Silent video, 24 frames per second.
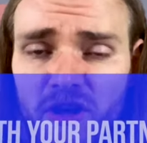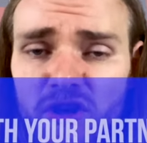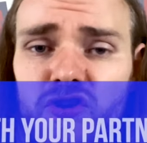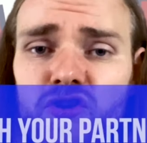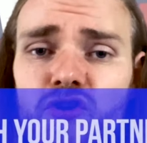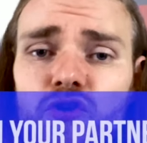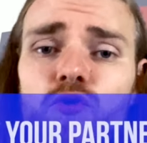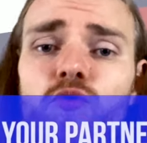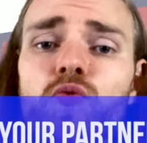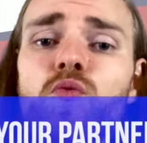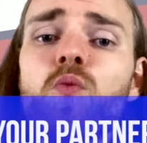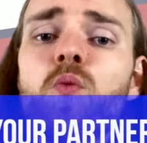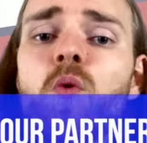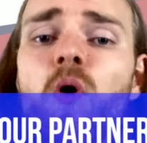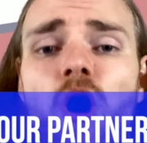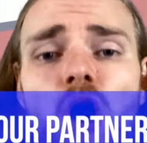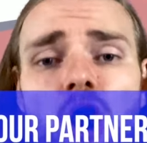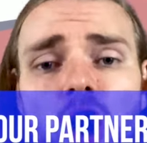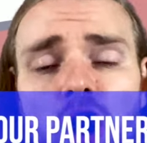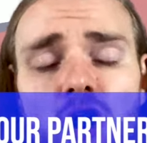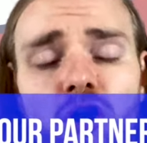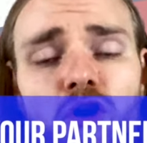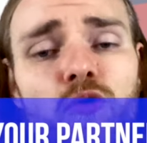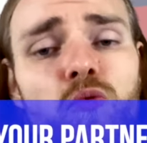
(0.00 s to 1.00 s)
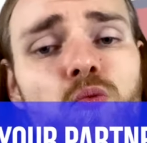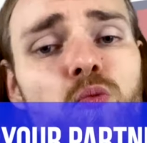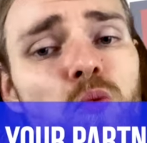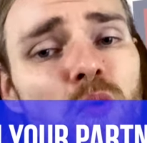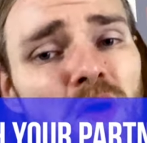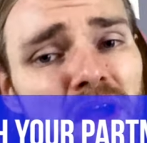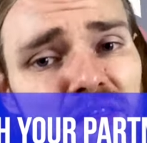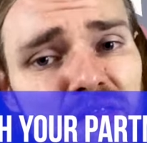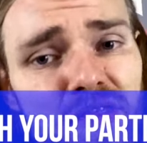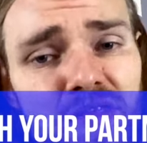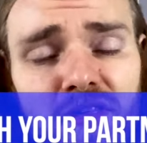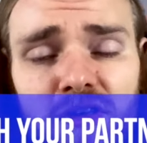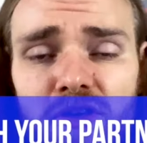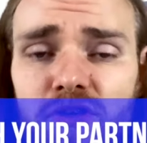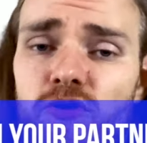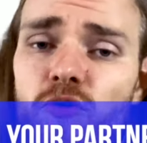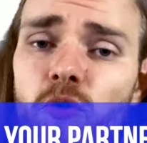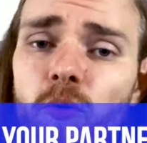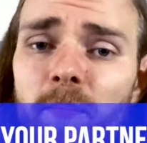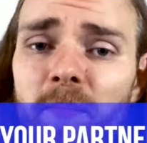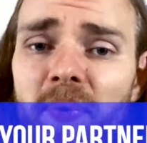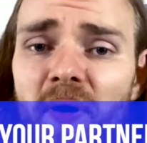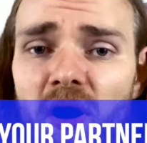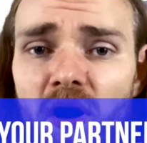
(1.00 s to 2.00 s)
you work with
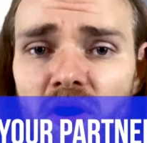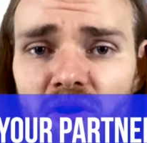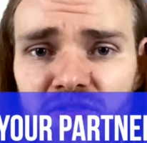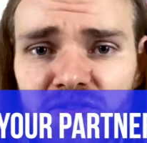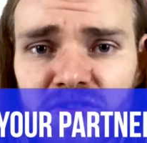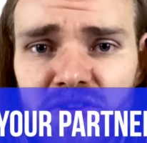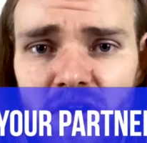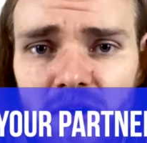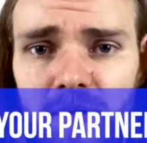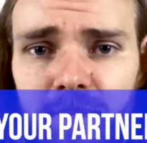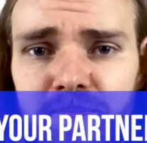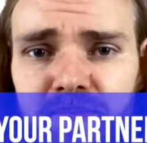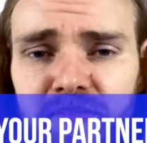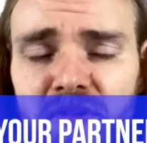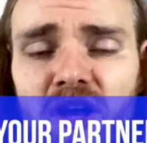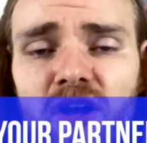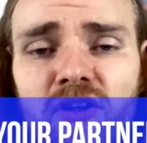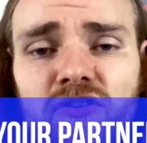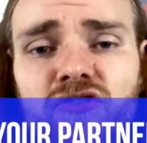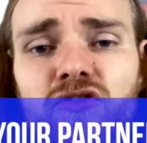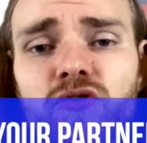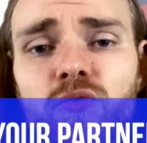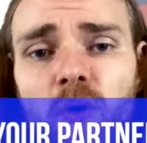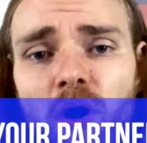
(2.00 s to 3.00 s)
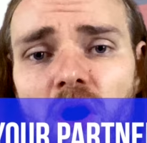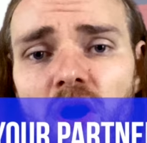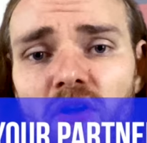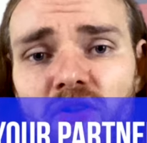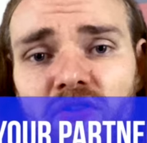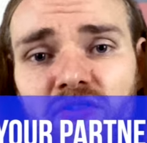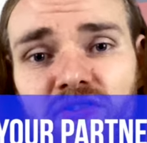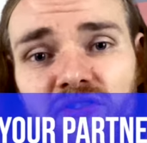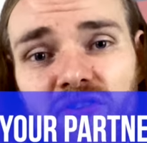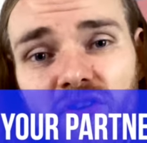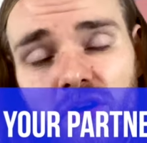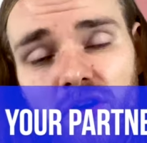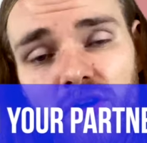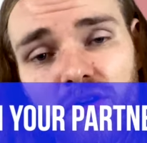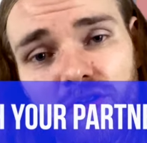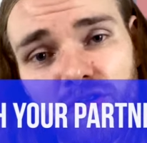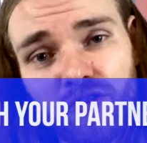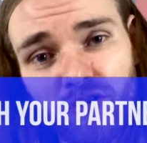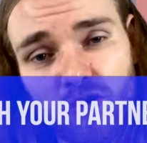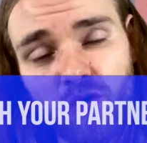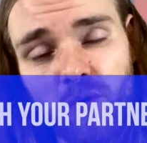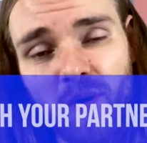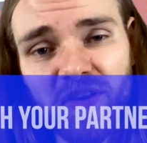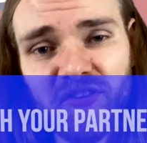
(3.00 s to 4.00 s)
your partner to answer
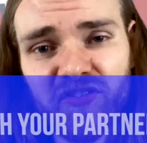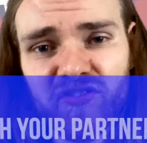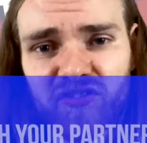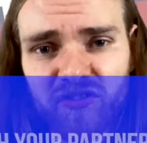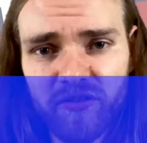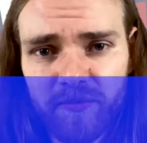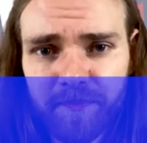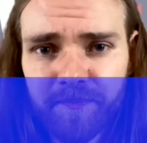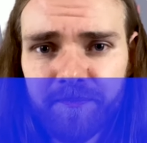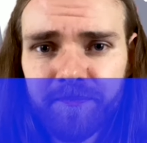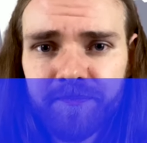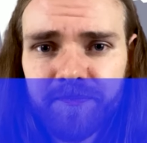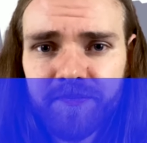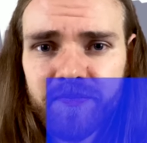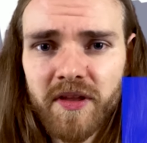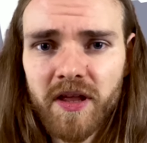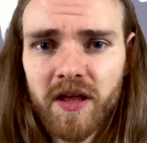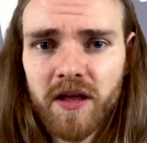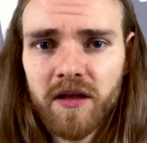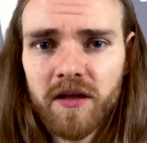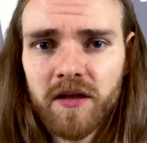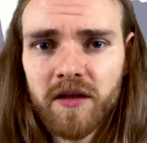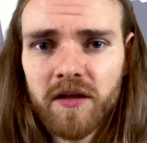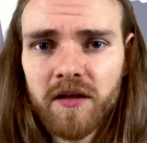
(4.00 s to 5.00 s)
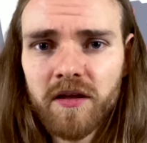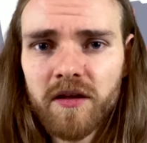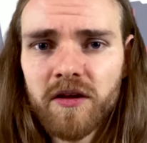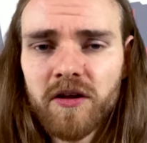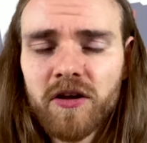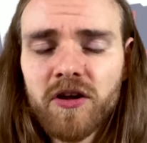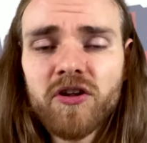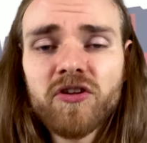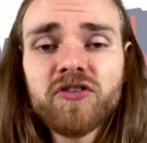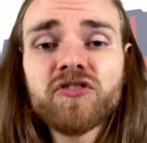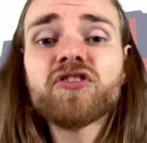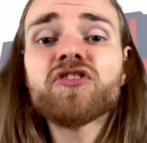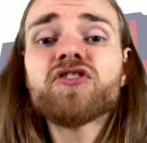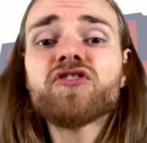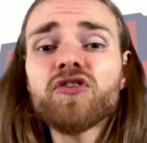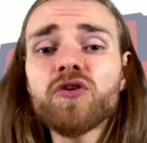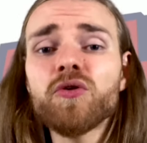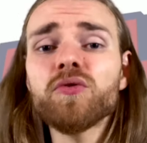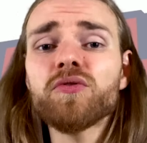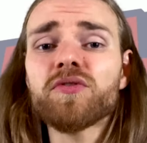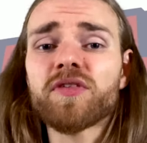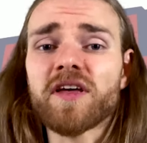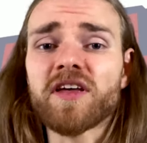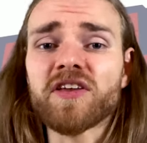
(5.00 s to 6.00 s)
the question. To
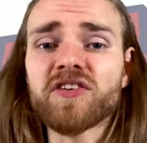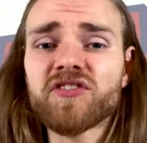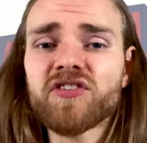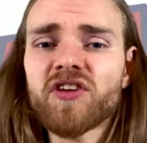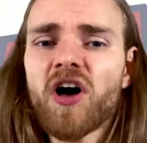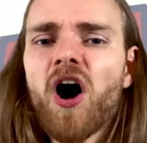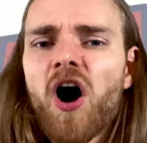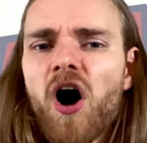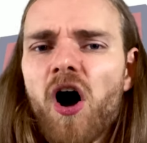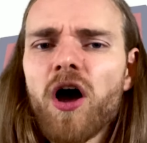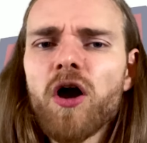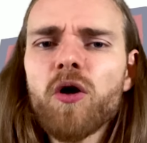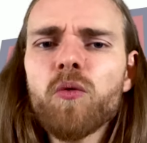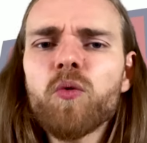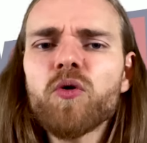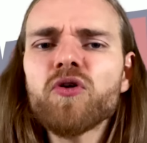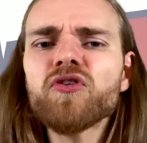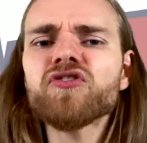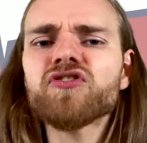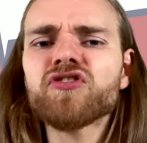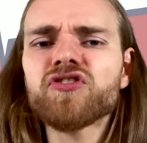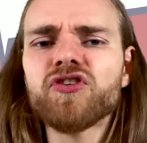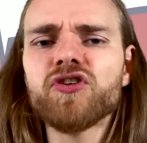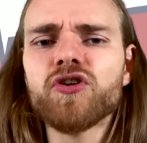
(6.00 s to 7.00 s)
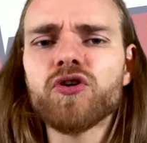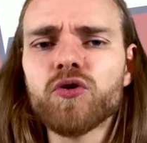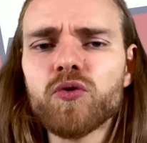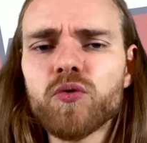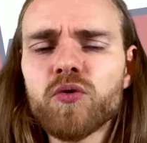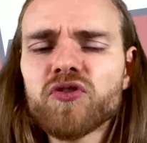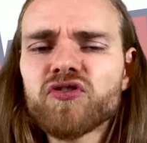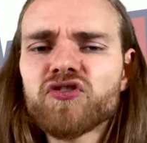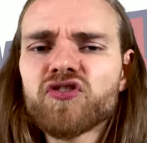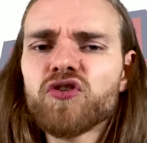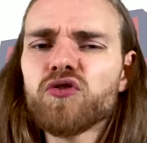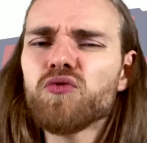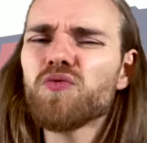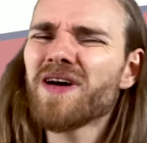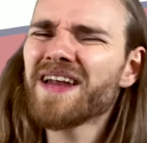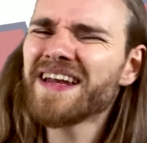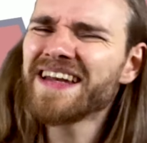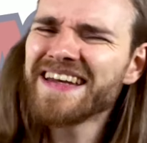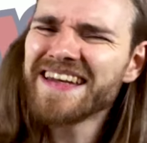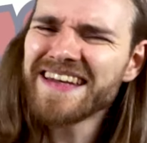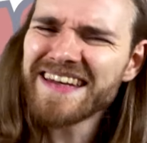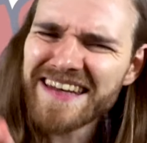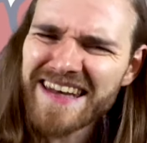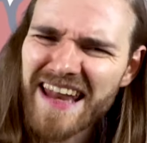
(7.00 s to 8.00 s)
do this, I want you to
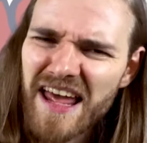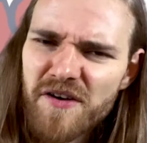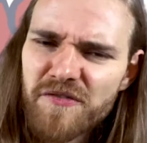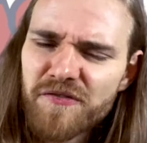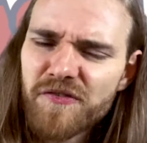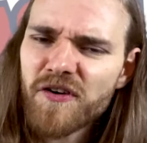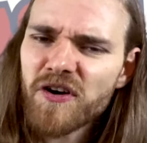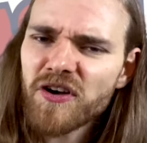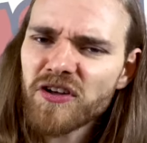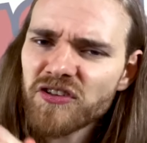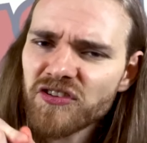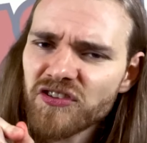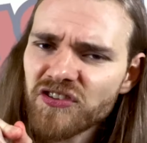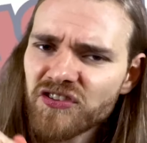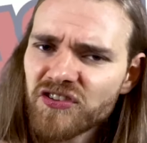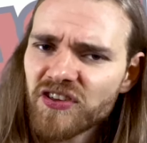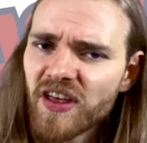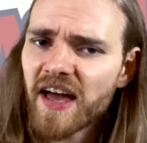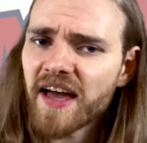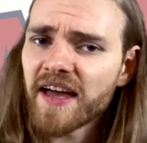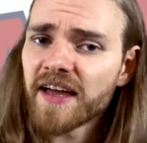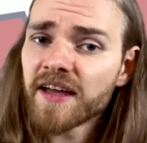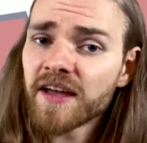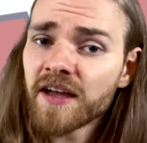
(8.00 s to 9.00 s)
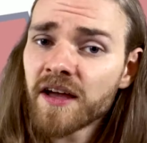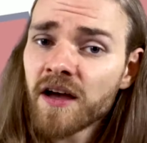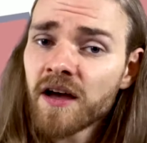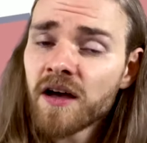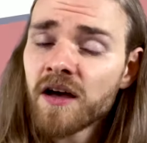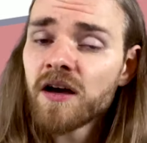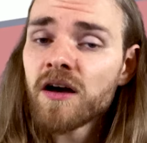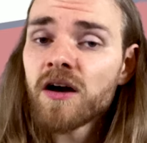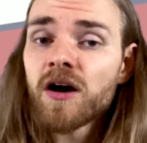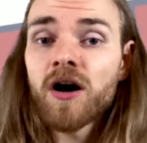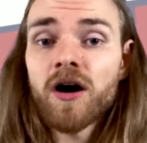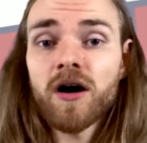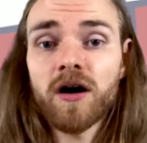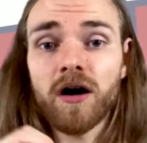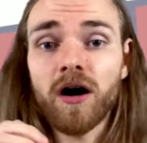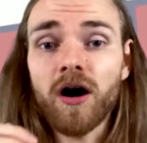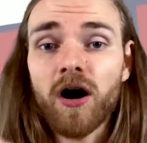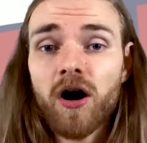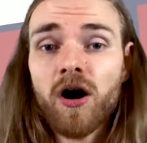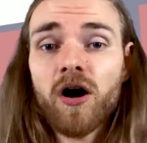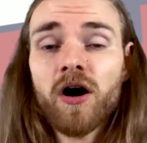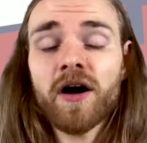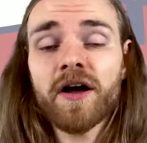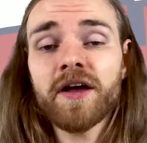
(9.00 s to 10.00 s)
never say,
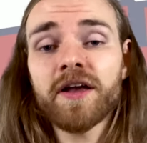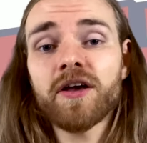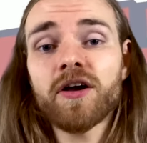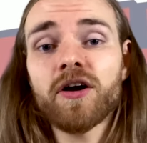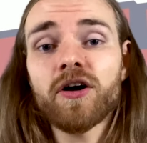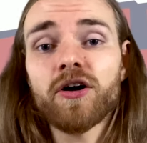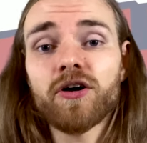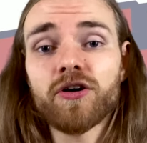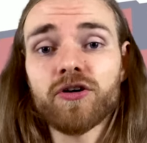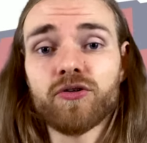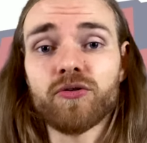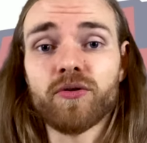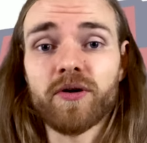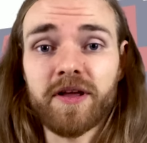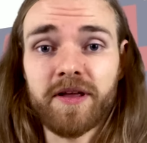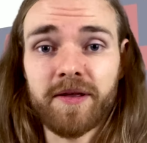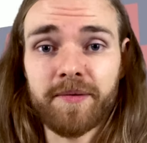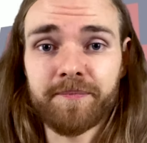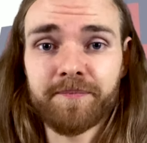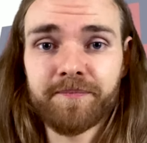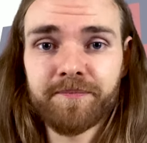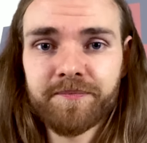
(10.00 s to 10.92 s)
I agree.